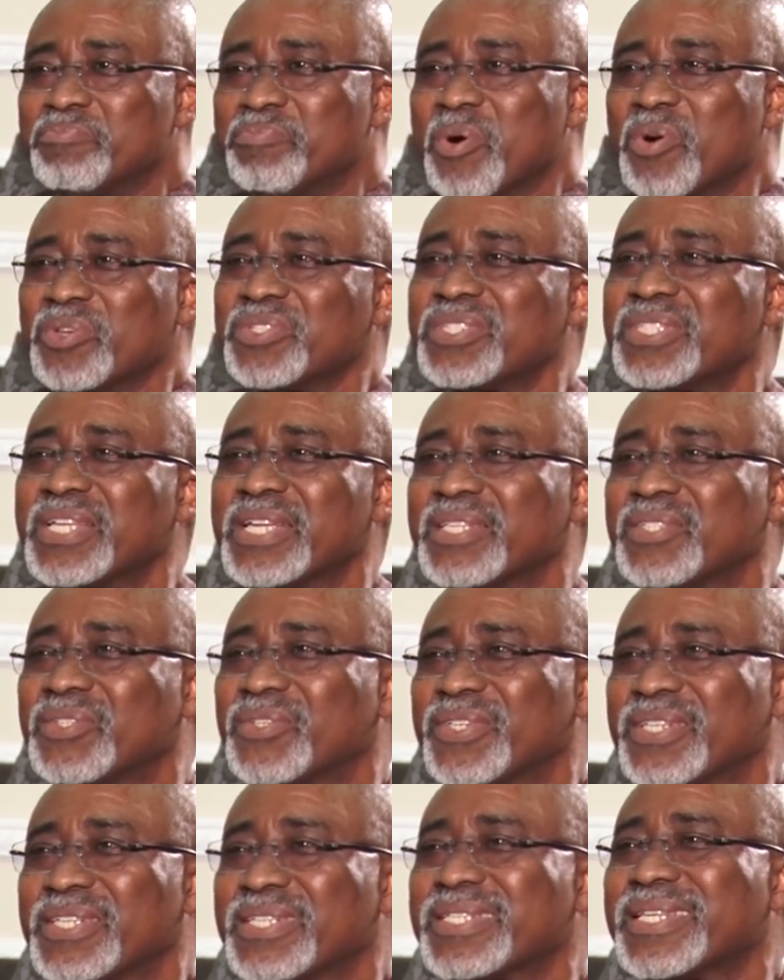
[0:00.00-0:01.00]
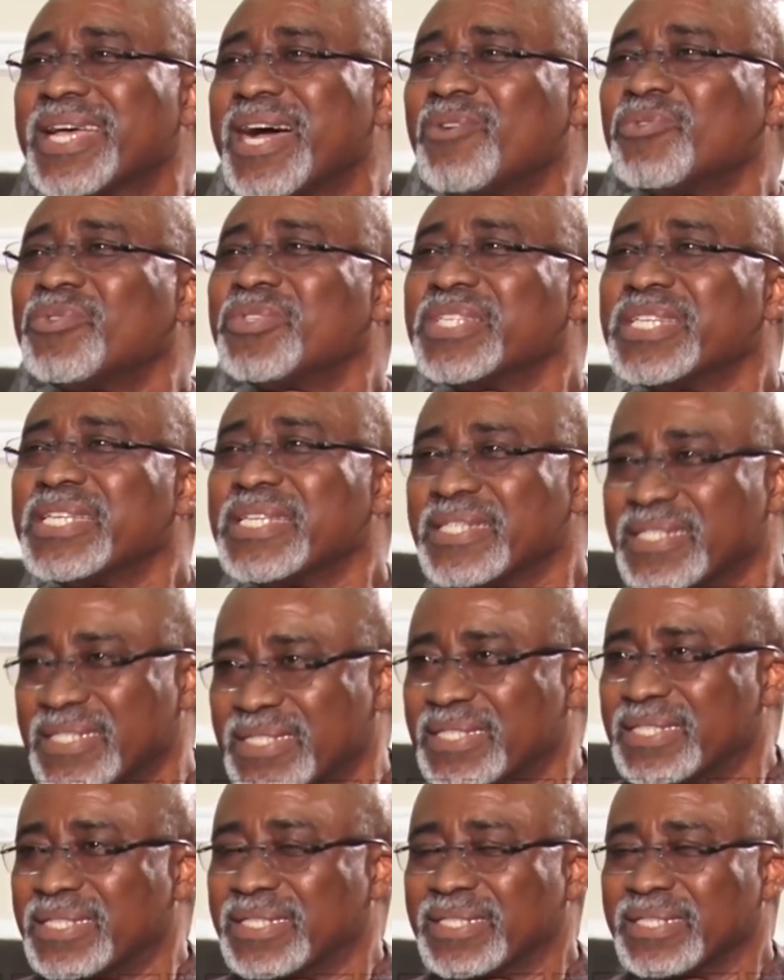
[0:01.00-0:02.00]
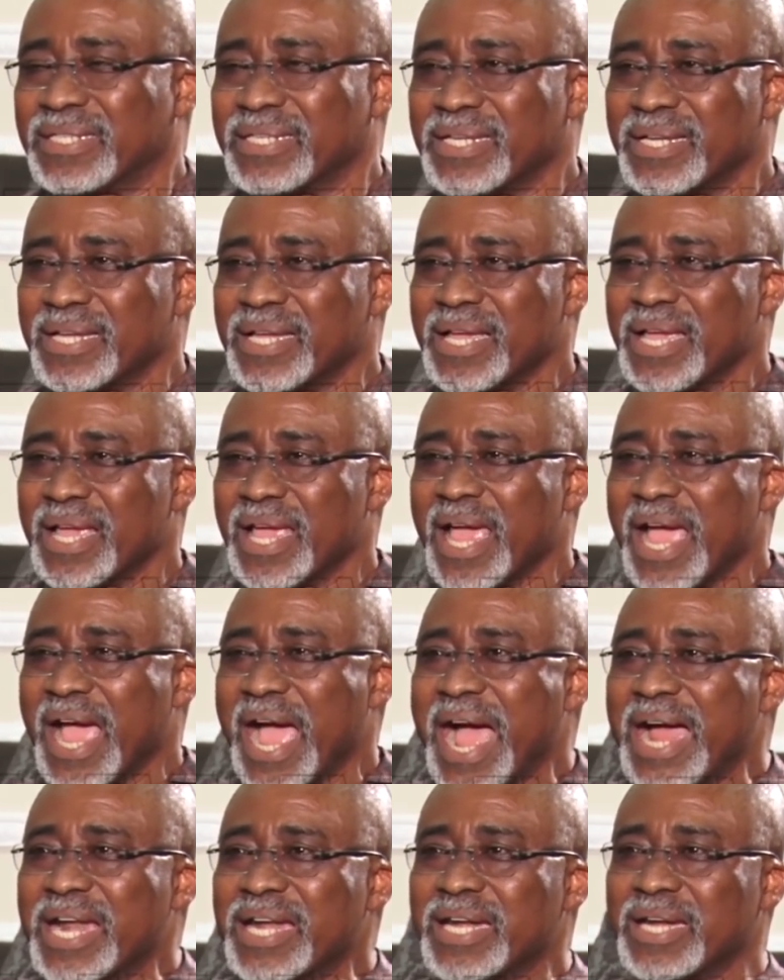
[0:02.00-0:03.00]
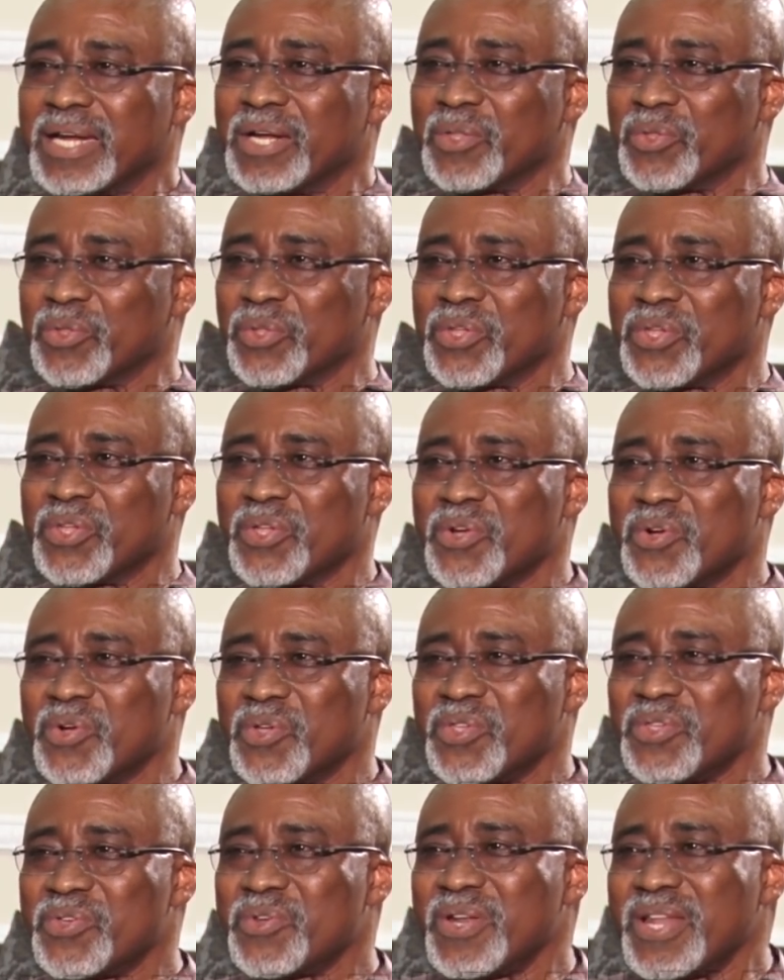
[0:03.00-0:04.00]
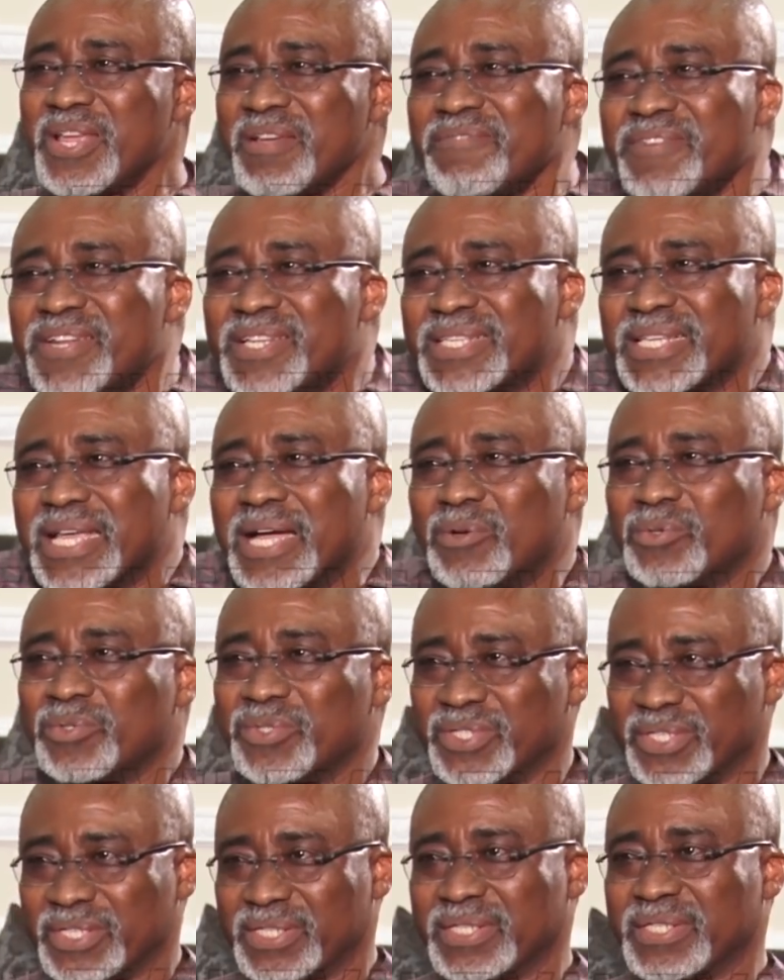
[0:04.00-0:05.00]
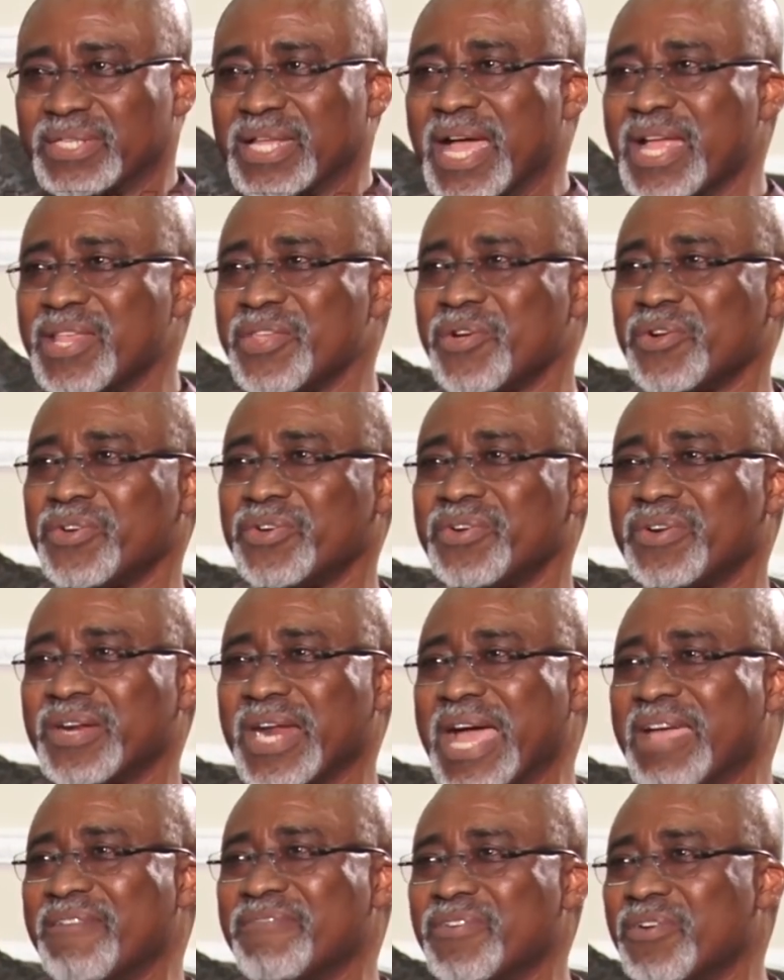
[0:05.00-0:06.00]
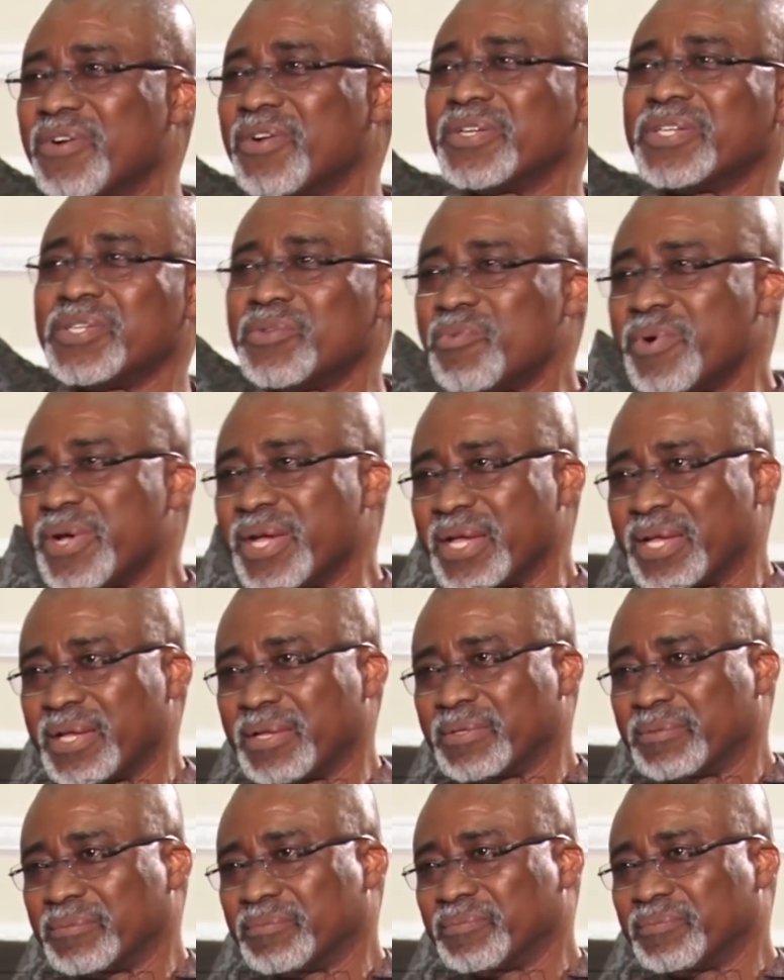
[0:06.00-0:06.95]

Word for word: posted to the Southeast. And you leave the Southeast and you're driving all the way